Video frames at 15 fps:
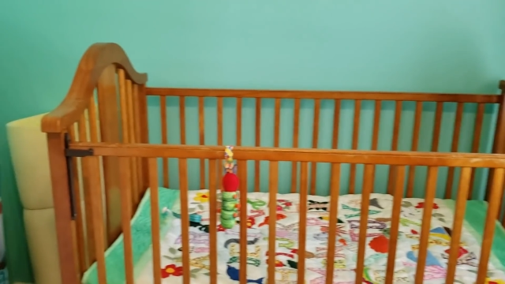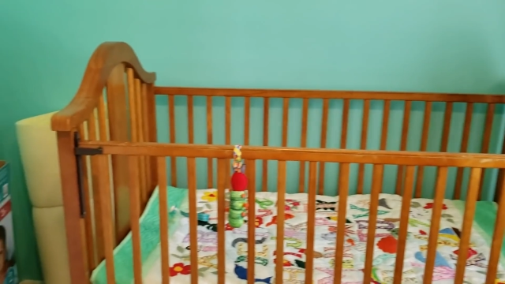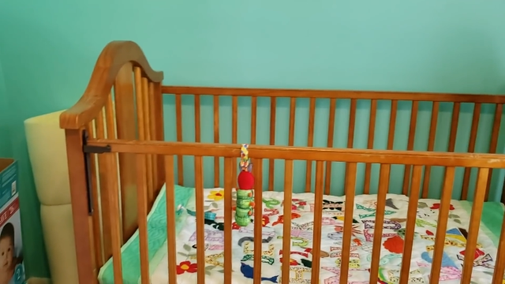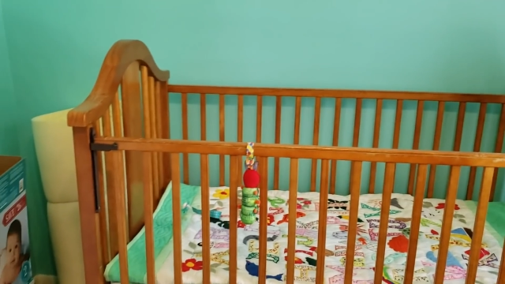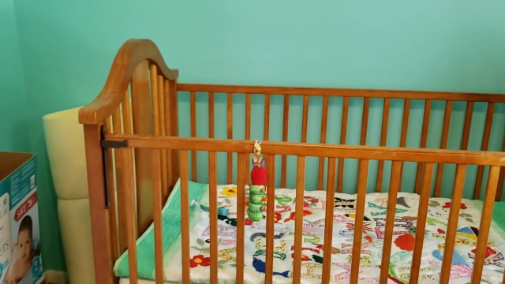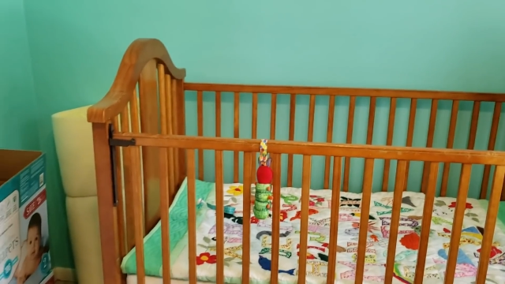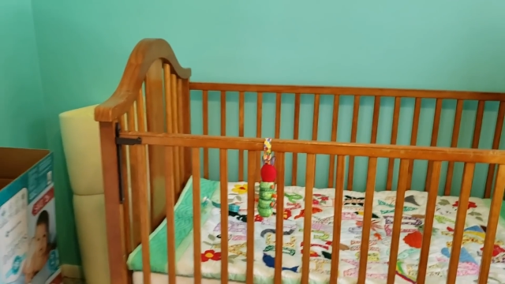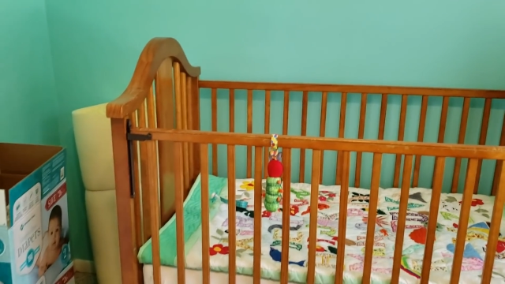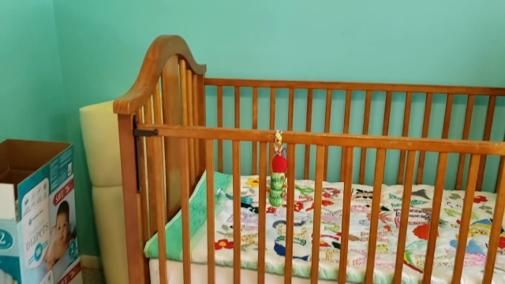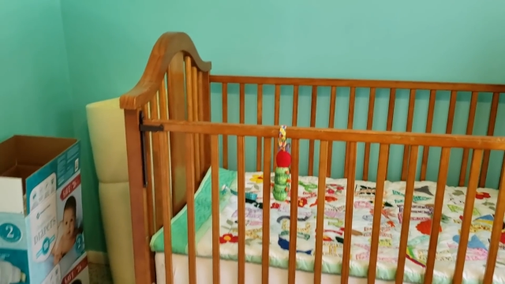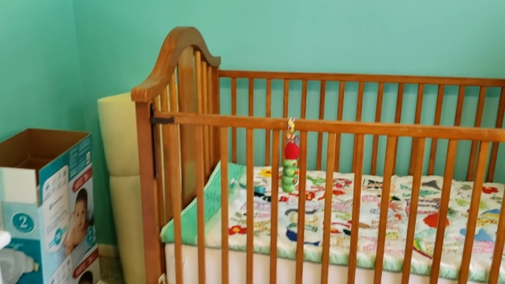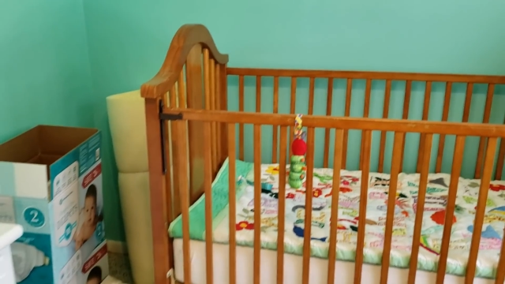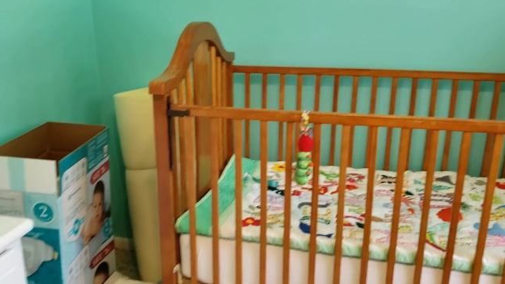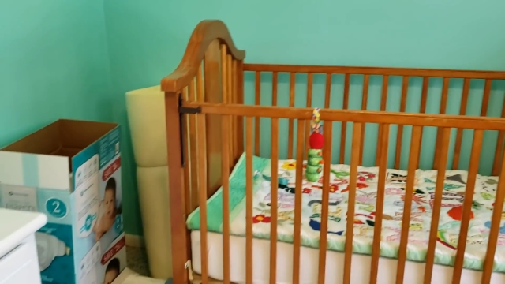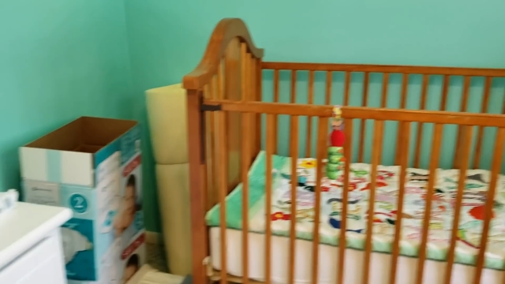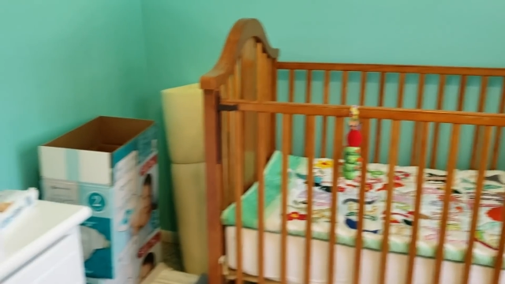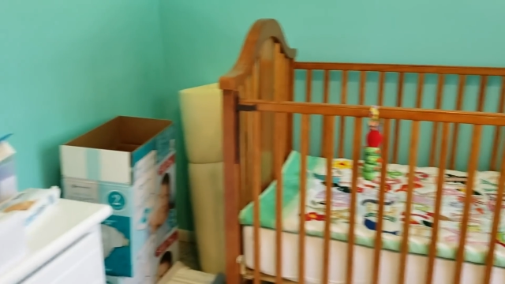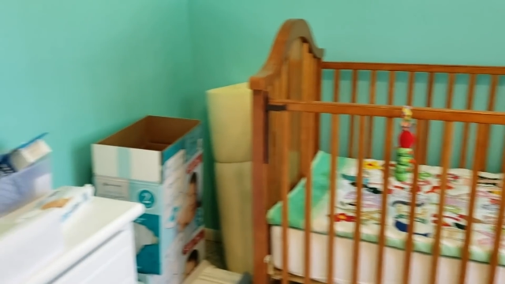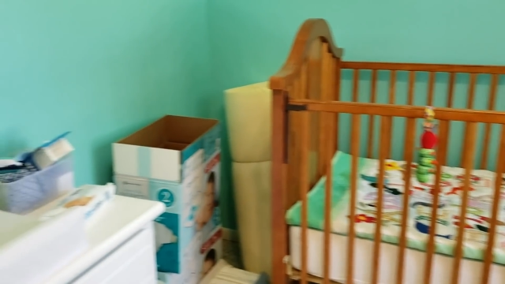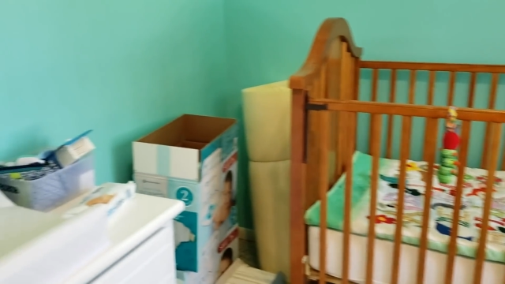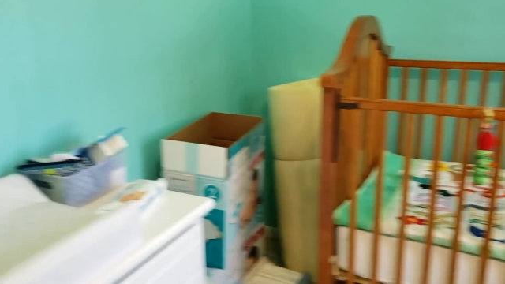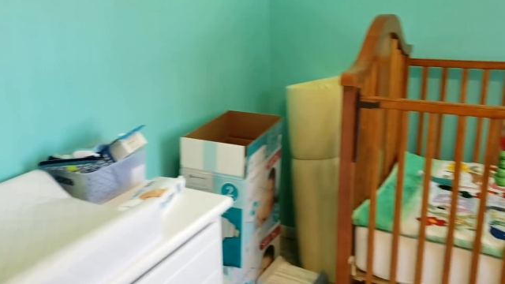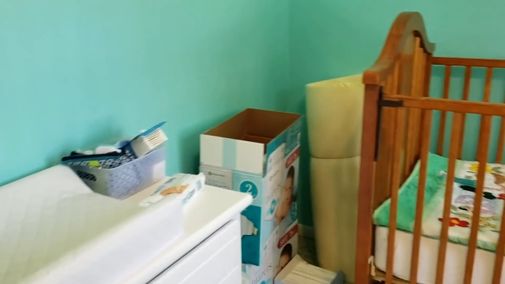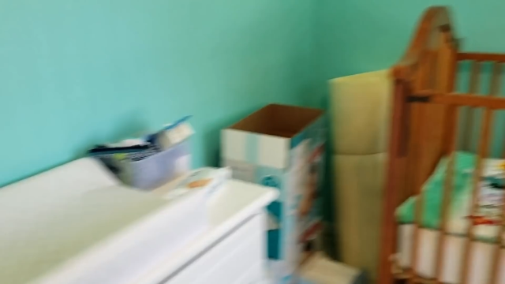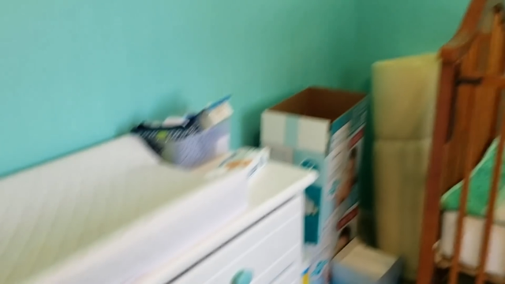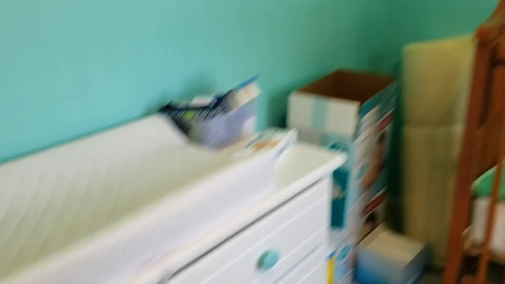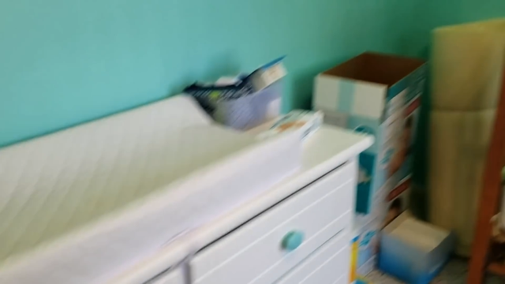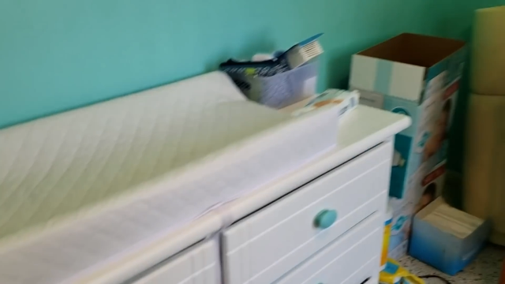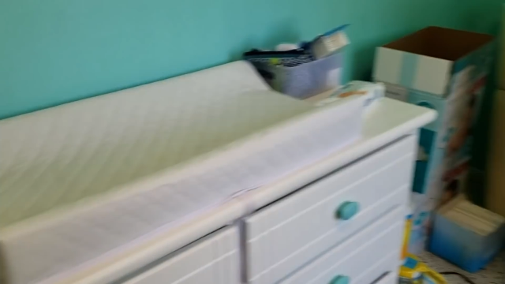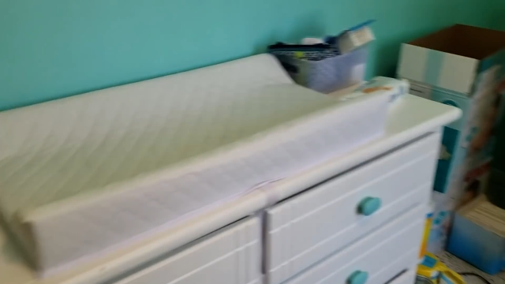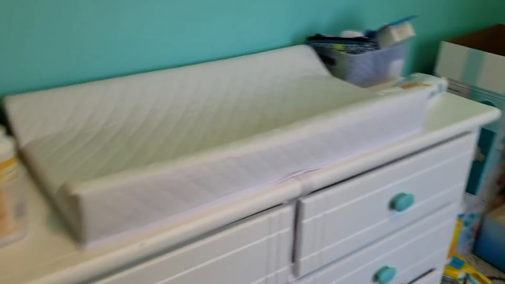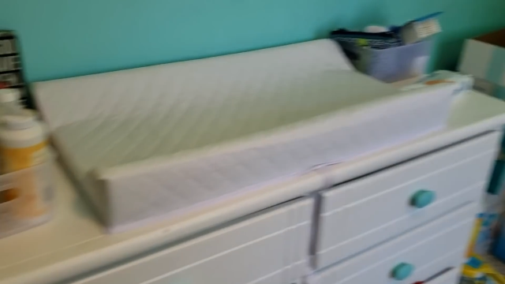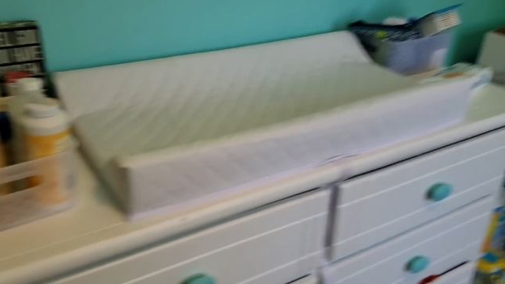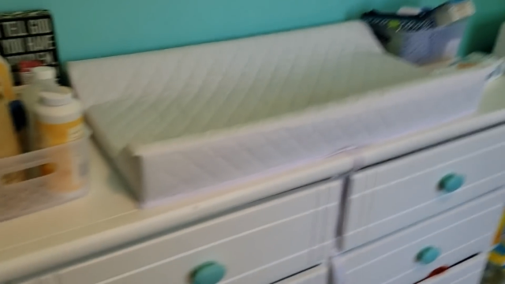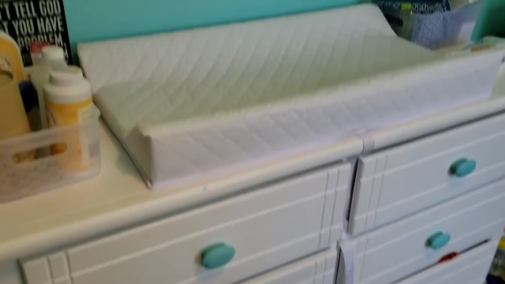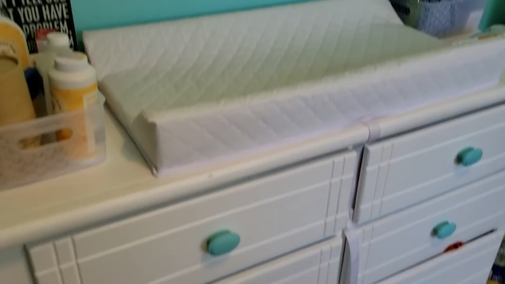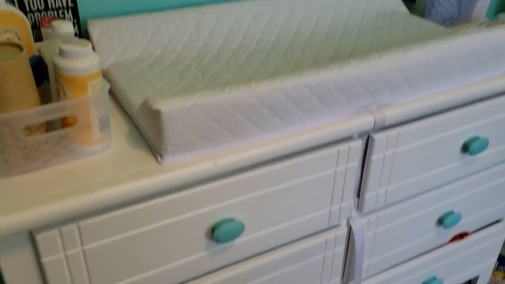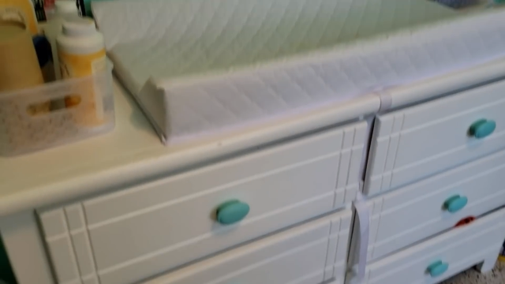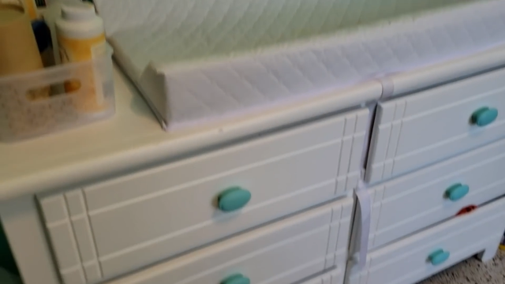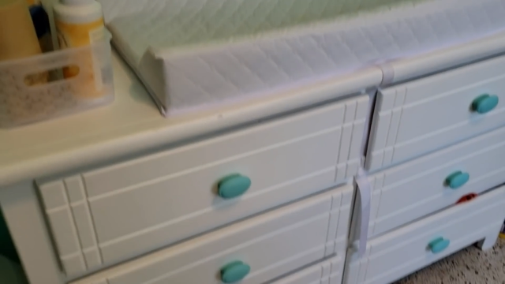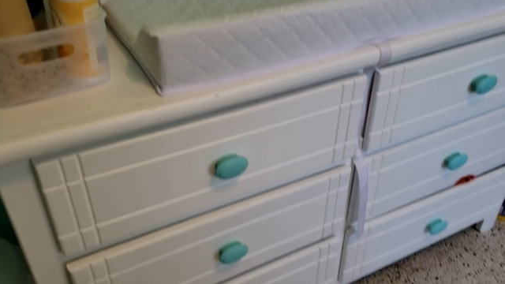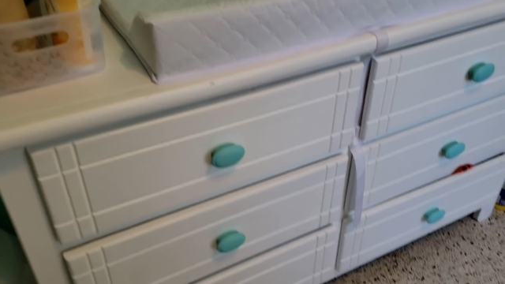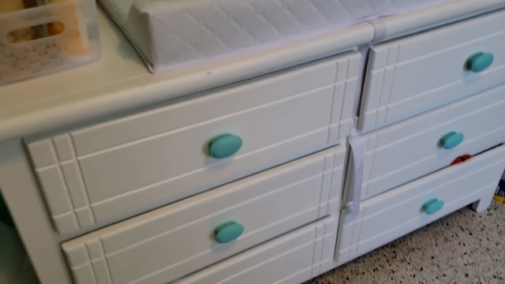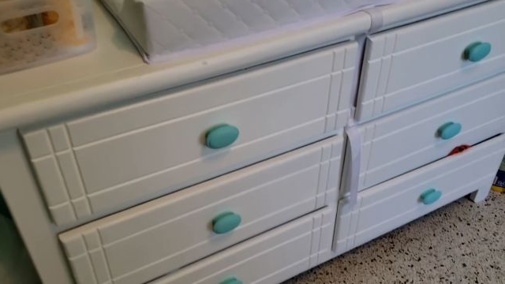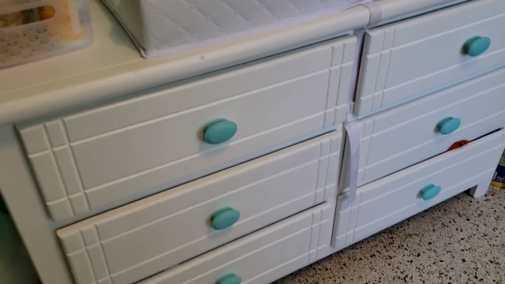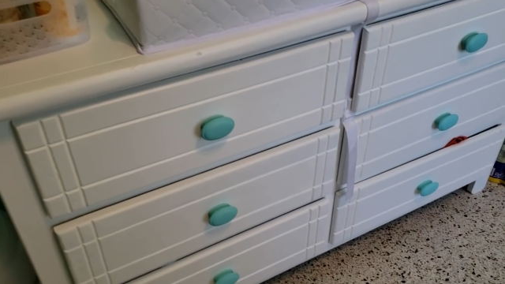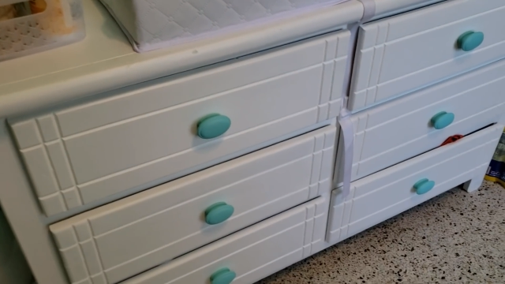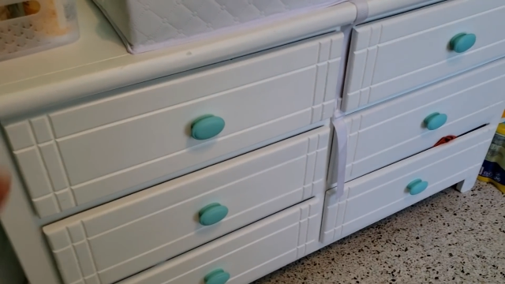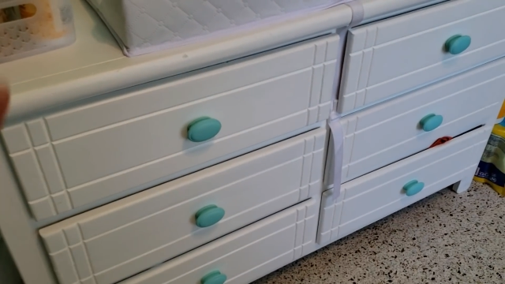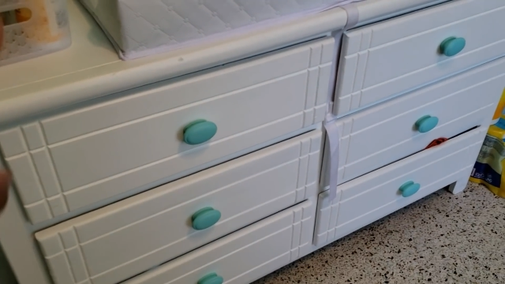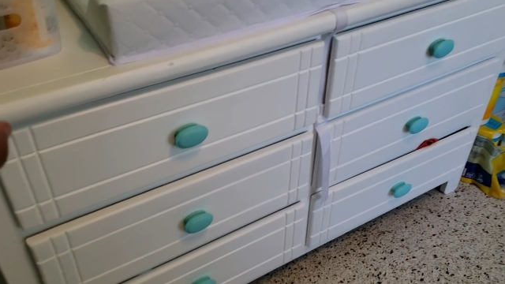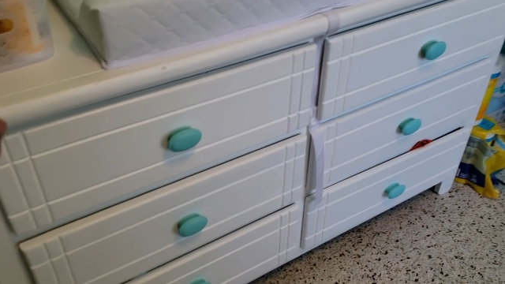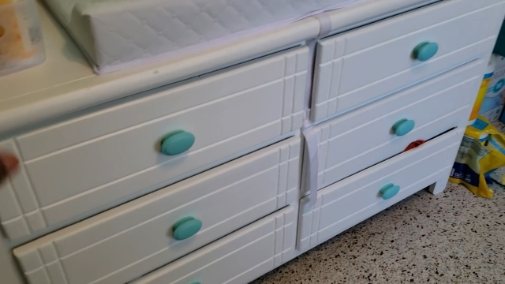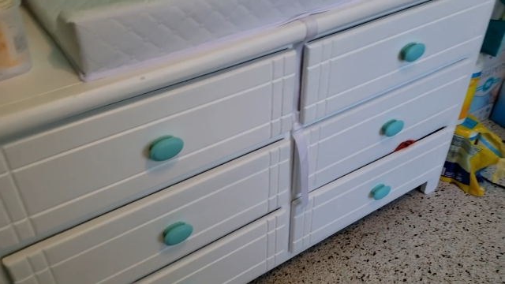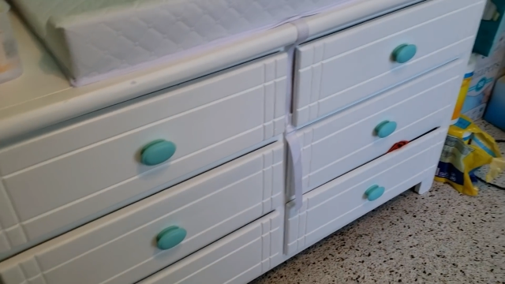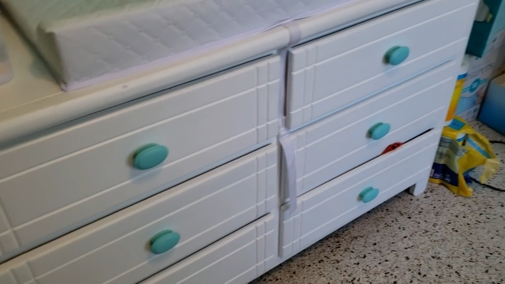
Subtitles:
Nobody's mouth can be seen.